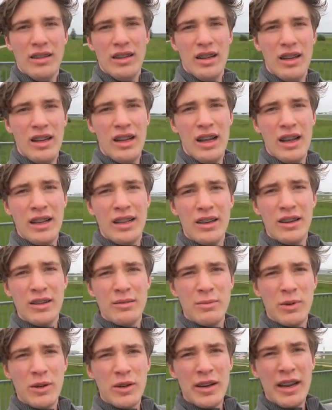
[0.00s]
Oh,
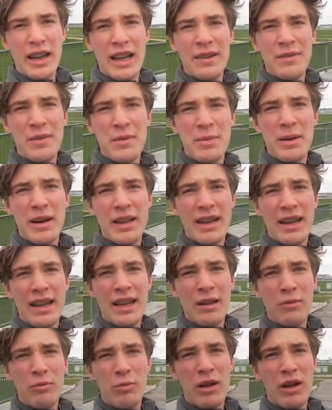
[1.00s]
good morning, everybody,
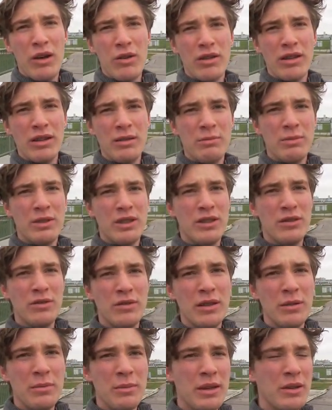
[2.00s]
and welcome to
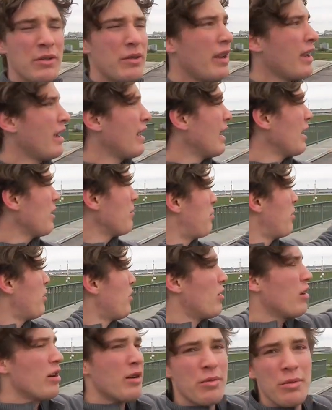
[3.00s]
the Munich
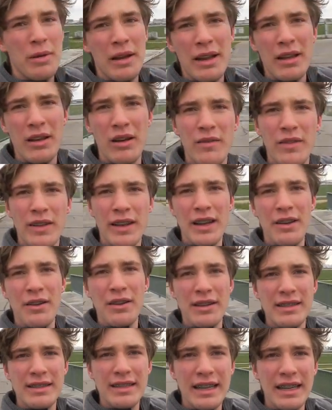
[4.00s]
airport. Wait, over there
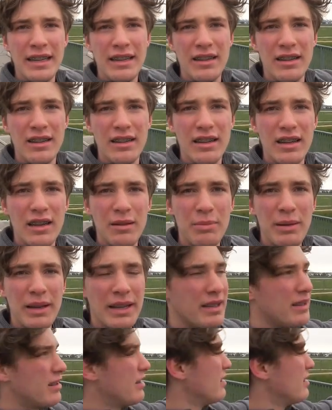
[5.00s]
you can see it a bit.